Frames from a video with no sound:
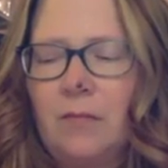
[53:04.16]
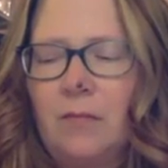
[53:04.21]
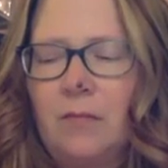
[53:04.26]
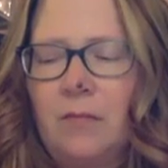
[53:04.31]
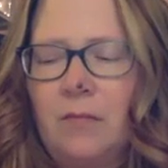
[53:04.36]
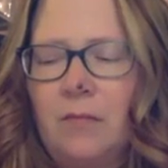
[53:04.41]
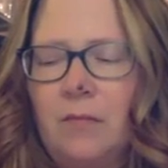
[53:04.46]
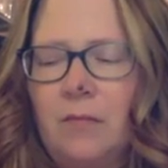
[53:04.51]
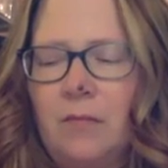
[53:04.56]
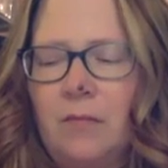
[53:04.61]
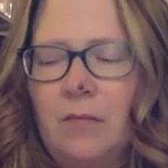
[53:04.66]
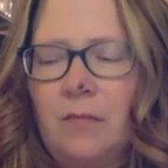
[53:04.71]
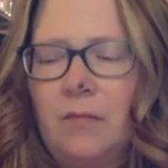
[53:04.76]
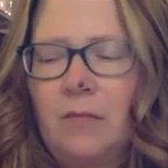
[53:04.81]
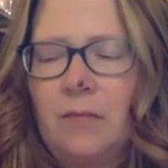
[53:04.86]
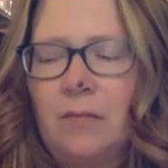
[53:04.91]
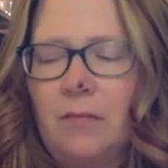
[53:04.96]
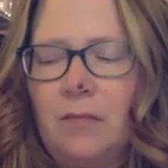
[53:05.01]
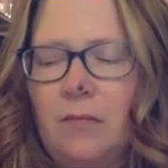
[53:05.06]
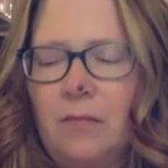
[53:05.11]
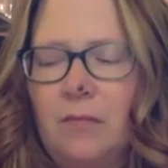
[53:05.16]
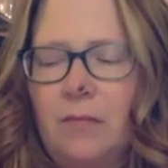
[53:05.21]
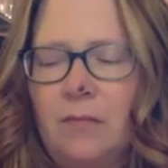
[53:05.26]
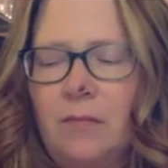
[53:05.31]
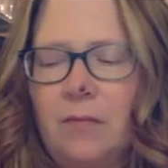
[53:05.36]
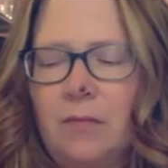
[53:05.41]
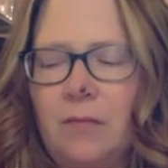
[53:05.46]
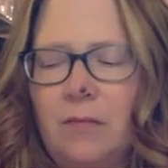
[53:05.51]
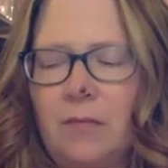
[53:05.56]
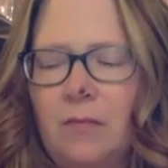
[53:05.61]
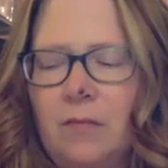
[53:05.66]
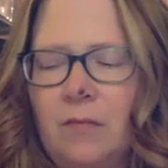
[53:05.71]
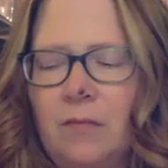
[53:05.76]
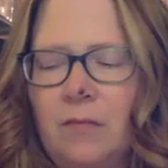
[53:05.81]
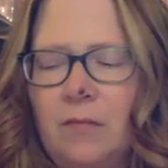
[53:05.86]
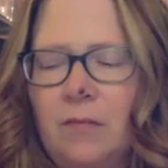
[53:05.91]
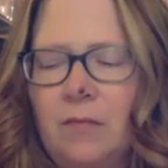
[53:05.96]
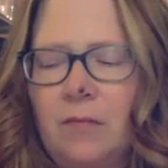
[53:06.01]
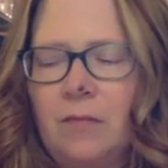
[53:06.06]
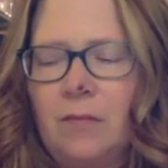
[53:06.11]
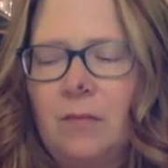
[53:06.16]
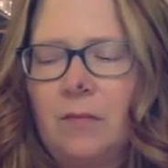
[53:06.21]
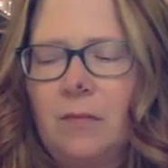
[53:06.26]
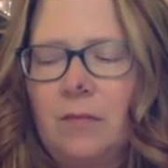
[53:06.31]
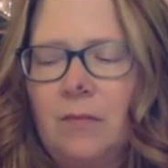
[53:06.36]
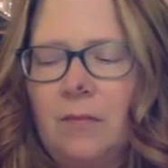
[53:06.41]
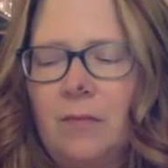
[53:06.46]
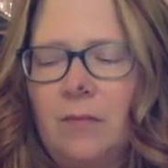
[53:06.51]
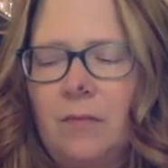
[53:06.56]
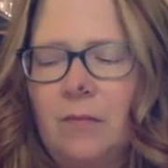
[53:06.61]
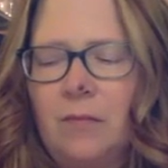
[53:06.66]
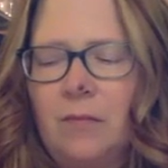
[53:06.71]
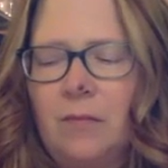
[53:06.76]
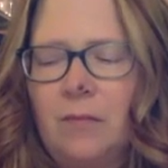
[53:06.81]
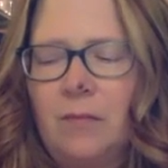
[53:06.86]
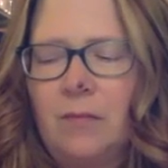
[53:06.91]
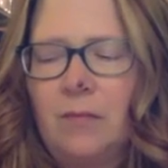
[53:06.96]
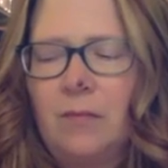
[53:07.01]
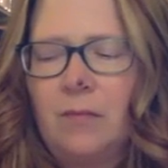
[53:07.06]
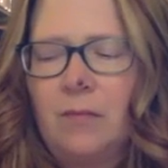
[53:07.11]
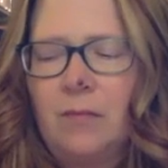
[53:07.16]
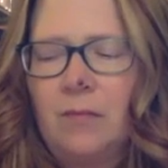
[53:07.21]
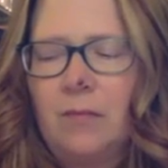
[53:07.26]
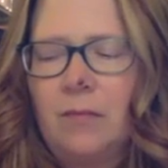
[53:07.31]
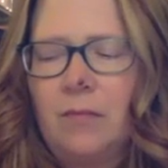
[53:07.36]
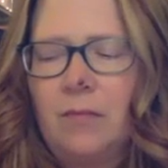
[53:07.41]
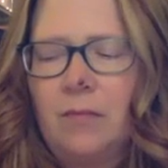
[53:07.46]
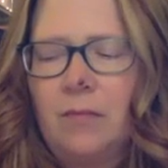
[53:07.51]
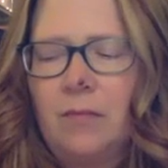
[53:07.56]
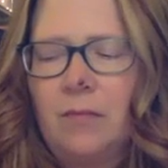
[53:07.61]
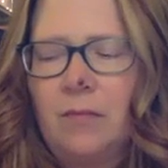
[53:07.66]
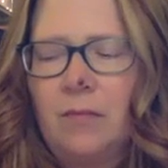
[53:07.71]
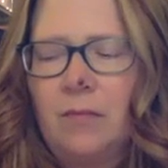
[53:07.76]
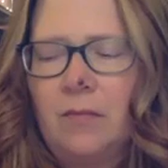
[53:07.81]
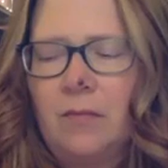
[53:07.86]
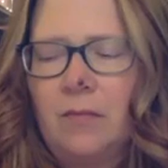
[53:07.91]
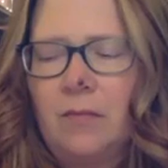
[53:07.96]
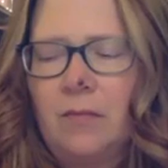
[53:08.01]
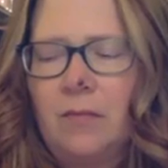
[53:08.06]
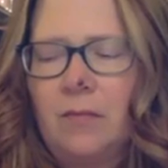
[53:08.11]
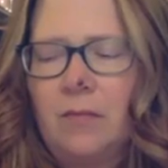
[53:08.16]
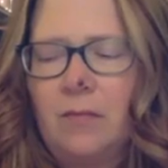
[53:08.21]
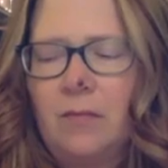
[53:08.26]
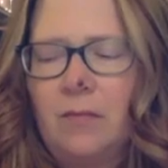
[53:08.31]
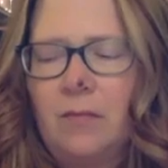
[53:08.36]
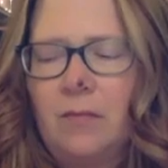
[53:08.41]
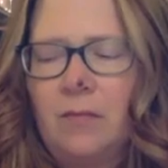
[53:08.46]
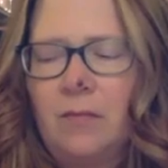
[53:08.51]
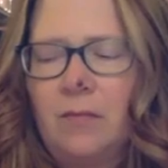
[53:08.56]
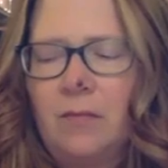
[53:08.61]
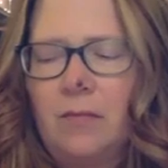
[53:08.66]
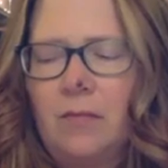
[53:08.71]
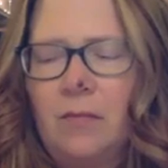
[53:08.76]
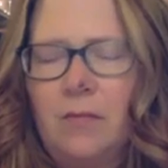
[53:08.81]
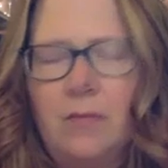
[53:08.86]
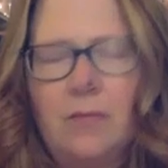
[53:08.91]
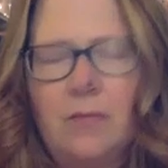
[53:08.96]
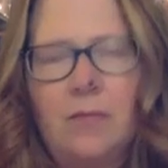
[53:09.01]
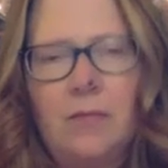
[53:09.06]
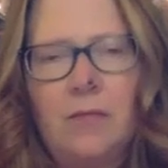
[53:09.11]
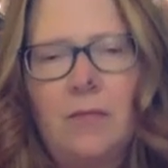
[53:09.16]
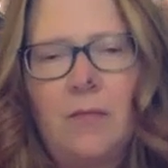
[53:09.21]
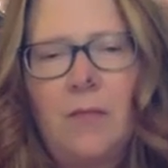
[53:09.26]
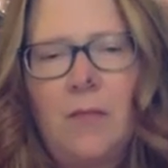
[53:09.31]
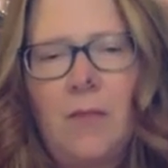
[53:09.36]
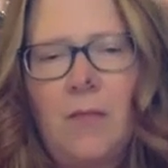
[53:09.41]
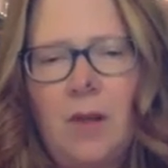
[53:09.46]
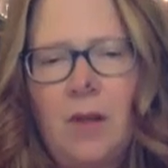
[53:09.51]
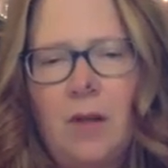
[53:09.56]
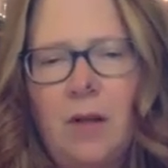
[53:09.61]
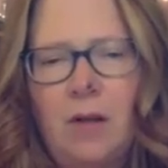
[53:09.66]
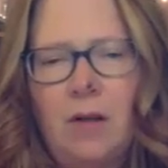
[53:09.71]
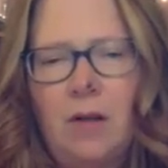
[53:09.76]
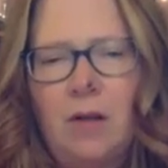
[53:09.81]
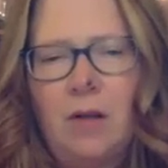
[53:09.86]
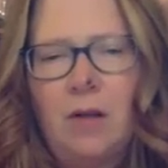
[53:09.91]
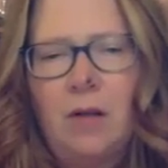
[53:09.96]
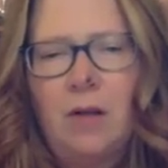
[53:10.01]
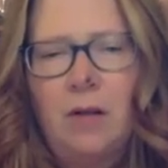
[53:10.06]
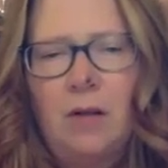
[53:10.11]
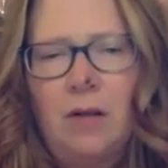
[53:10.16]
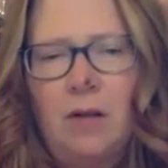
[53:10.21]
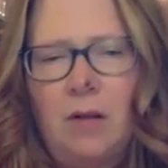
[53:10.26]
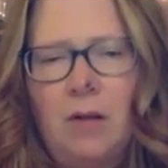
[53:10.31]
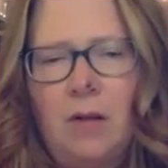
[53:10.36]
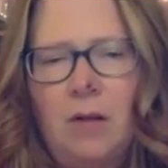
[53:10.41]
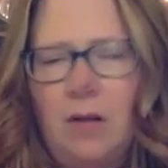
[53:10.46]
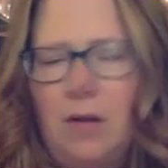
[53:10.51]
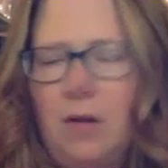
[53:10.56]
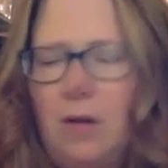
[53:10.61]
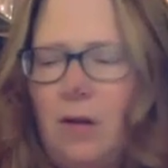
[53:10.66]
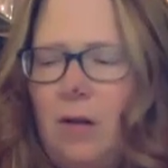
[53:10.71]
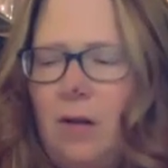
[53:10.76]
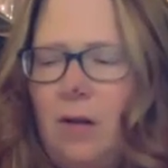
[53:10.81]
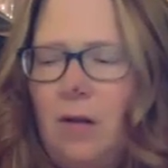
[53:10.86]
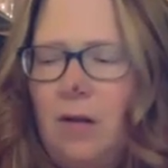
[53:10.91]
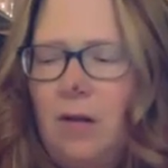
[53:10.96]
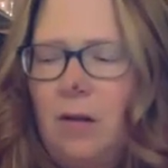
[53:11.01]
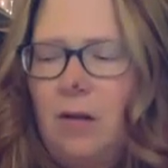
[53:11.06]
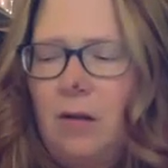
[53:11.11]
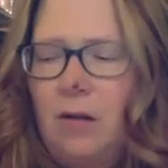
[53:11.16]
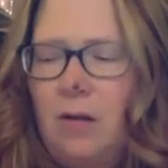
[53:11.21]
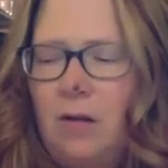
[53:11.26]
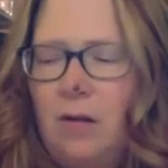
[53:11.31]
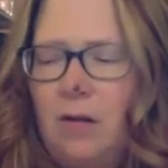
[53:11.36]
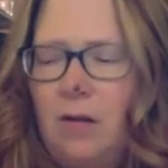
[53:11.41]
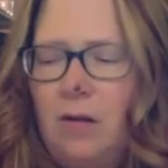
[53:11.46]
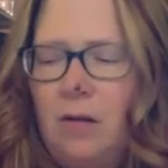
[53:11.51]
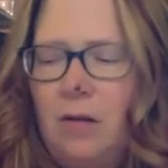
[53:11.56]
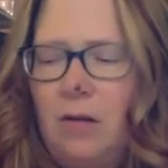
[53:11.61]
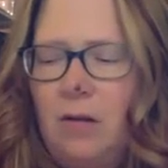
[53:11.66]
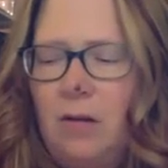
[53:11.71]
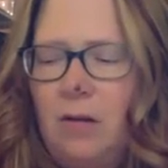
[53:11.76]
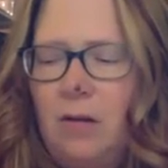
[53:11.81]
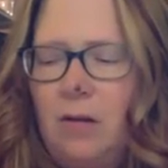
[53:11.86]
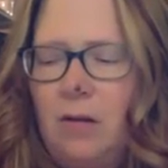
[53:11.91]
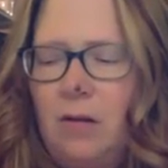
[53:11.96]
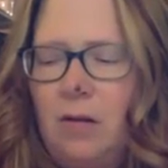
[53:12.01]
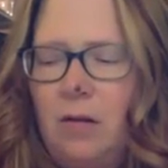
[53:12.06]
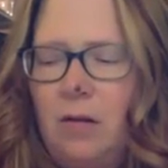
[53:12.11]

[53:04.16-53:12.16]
[no speech]